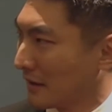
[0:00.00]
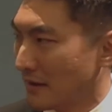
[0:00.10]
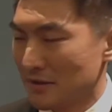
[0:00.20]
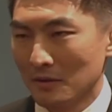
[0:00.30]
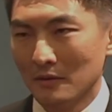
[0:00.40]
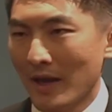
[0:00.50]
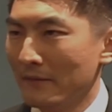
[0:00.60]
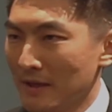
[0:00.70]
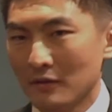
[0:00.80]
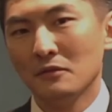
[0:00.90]
Okay, so
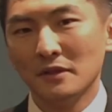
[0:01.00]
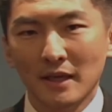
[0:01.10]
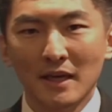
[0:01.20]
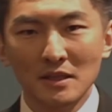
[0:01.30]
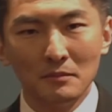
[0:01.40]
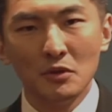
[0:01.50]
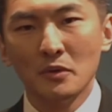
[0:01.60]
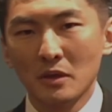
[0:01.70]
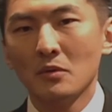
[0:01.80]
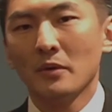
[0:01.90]
having enthusiasm,
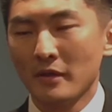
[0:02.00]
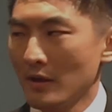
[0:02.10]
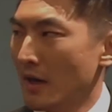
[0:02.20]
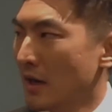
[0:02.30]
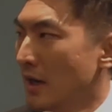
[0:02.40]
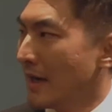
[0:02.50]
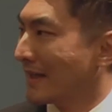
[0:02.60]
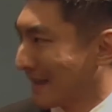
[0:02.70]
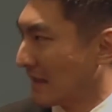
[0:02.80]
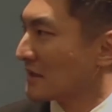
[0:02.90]
doing it with
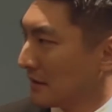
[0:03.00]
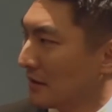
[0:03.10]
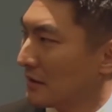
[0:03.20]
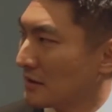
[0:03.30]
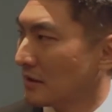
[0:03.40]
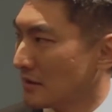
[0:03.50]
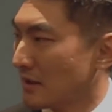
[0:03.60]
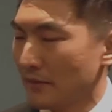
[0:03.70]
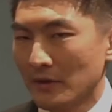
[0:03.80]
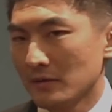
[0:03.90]
intensity is
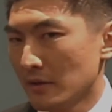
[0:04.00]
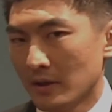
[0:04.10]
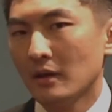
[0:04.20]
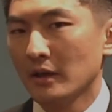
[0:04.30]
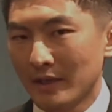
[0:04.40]
obviously a